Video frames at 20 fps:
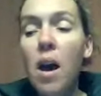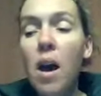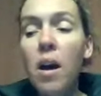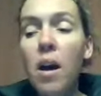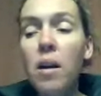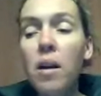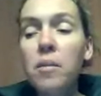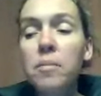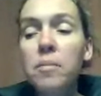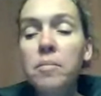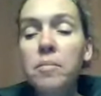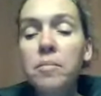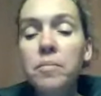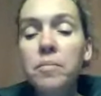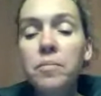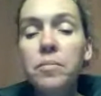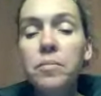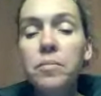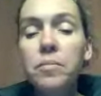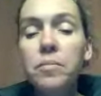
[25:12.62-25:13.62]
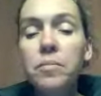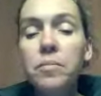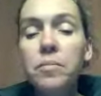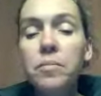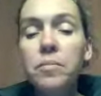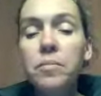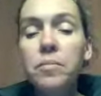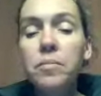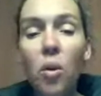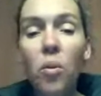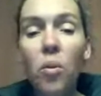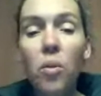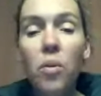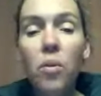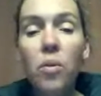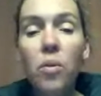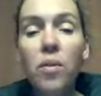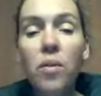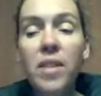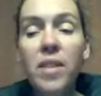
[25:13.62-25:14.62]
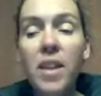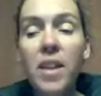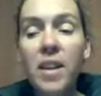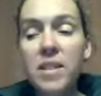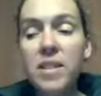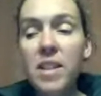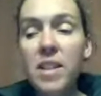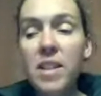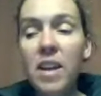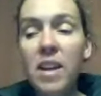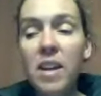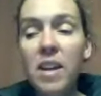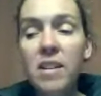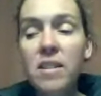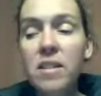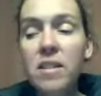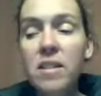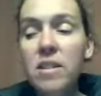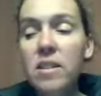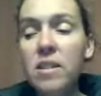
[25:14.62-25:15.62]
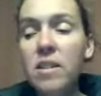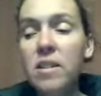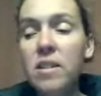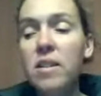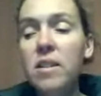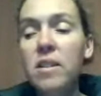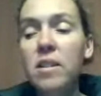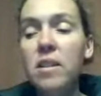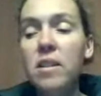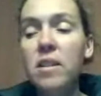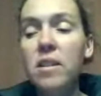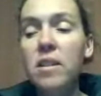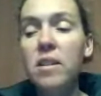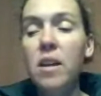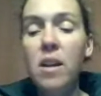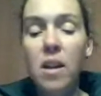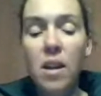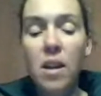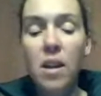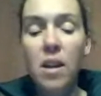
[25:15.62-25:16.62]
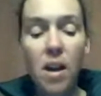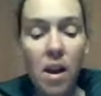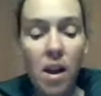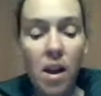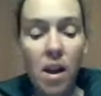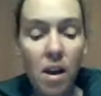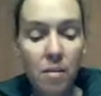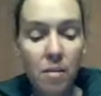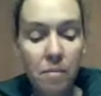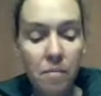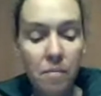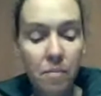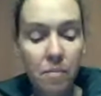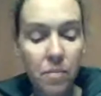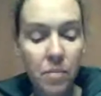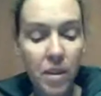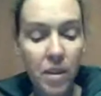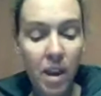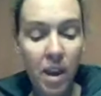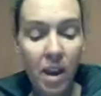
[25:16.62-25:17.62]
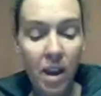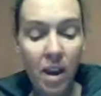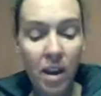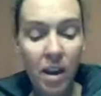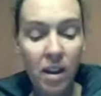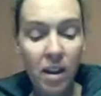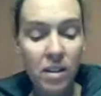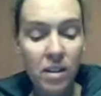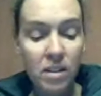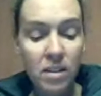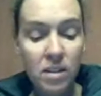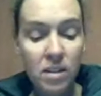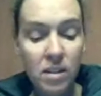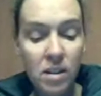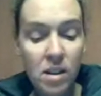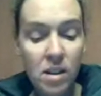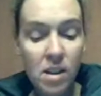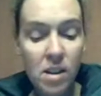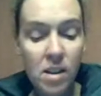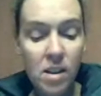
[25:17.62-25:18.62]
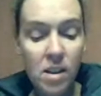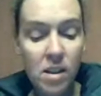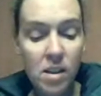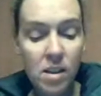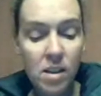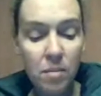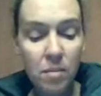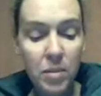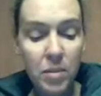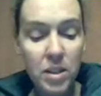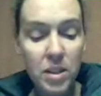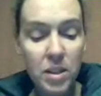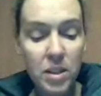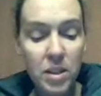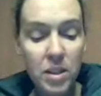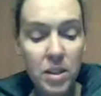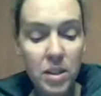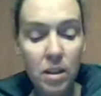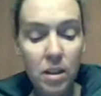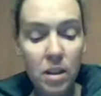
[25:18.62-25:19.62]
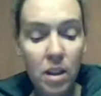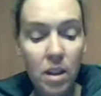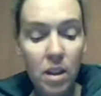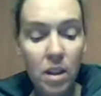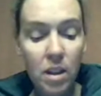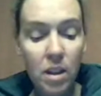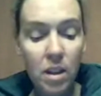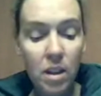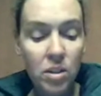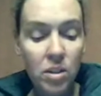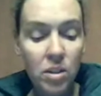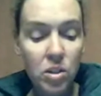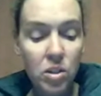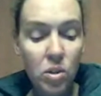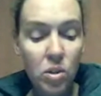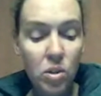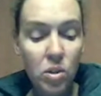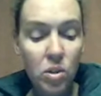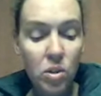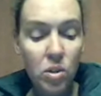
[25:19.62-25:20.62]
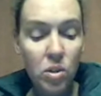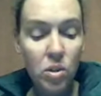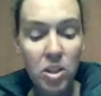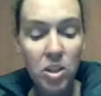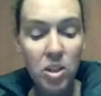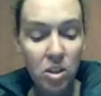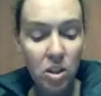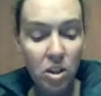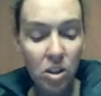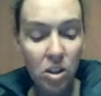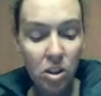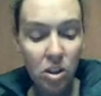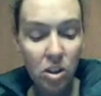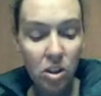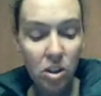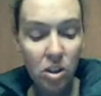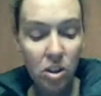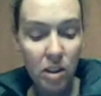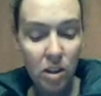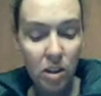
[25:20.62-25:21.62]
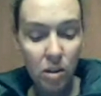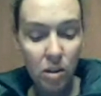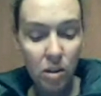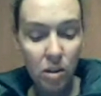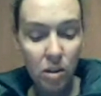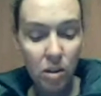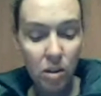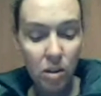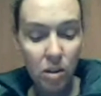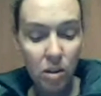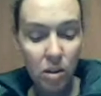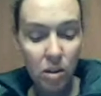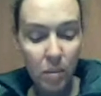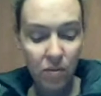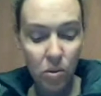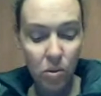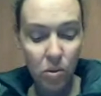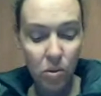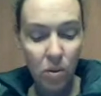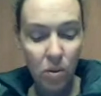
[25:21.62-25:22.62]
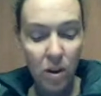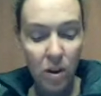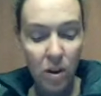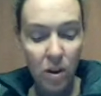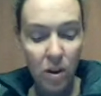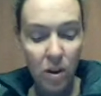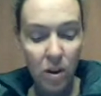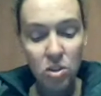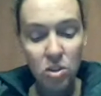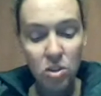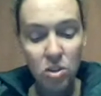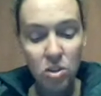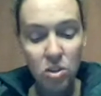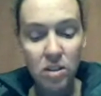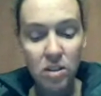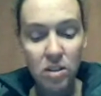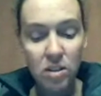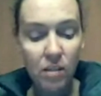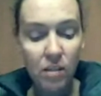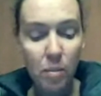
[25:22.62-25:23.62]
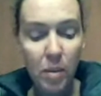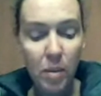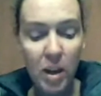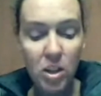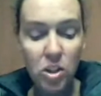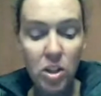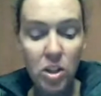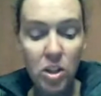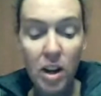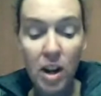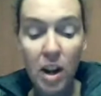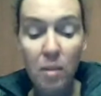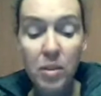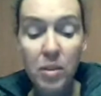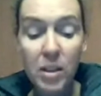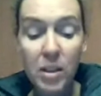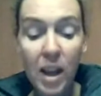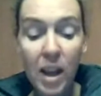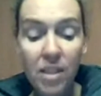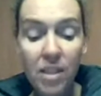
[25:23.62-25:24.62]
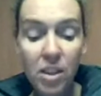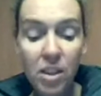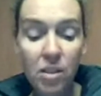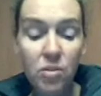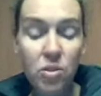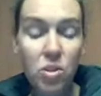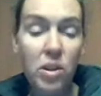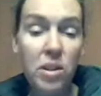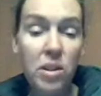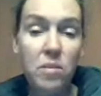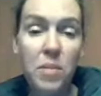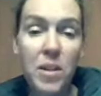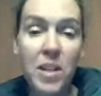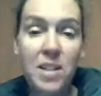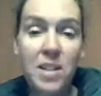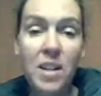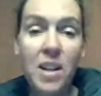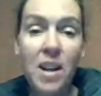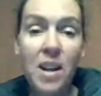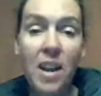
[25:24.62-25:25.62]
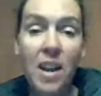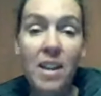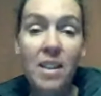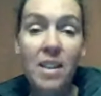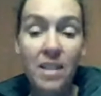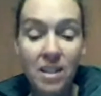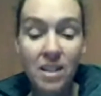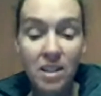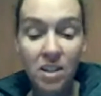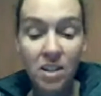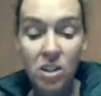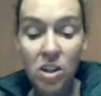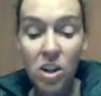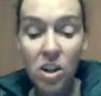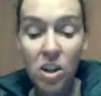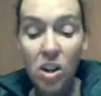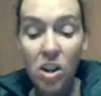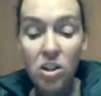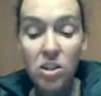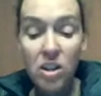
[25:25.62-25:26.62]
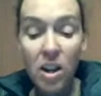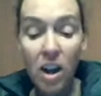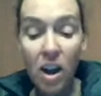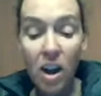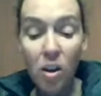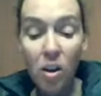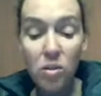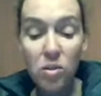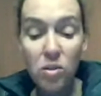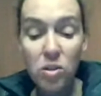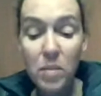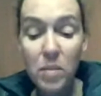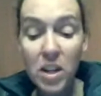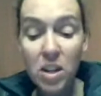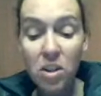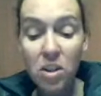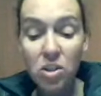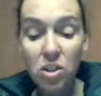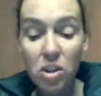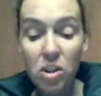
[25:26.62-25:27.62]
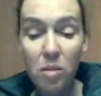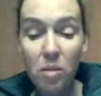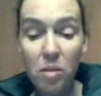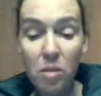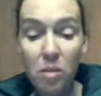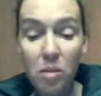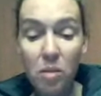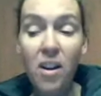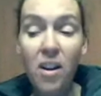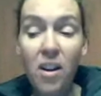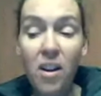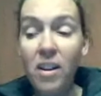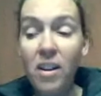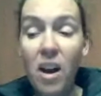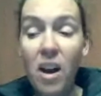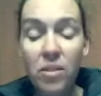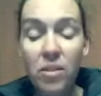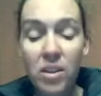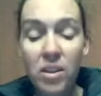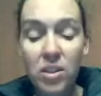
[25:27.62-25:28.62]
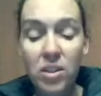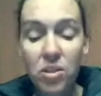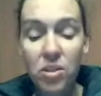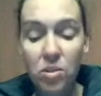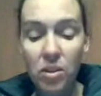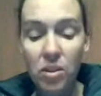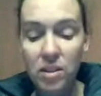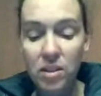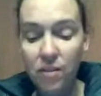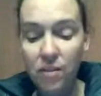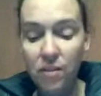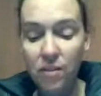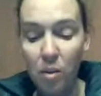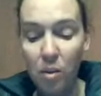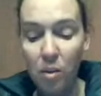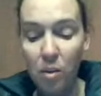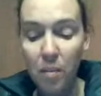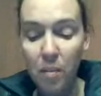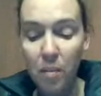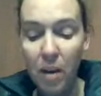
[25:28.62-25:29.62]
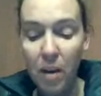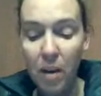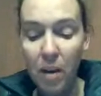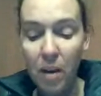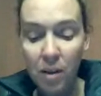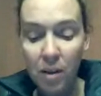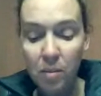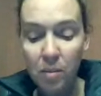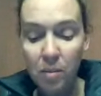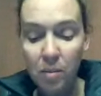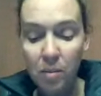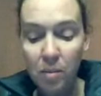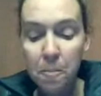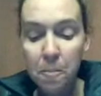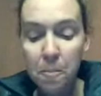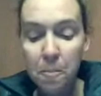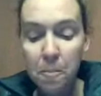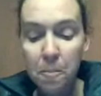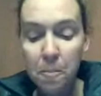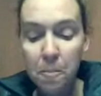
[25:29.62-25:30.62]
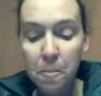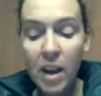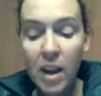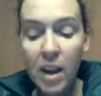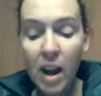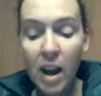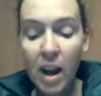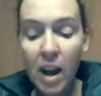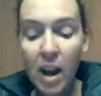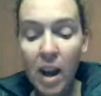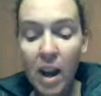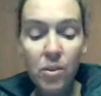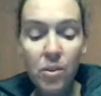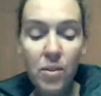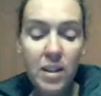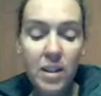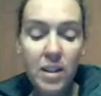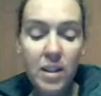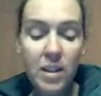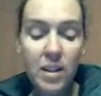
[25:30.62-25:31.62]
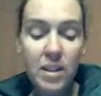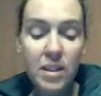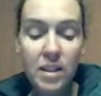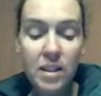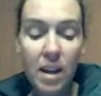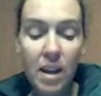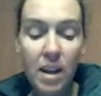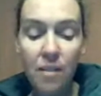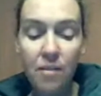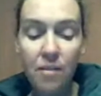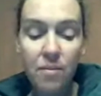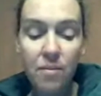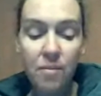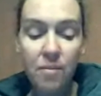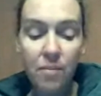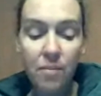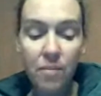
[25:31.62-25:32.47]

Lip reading: So that's the kit. And let me see. So I'm just going to close a little bit with a few questions, a little information. I'm glad that you joined me tonight and listened to me share my heart on how these oils have helped my family. I know everyone has taken from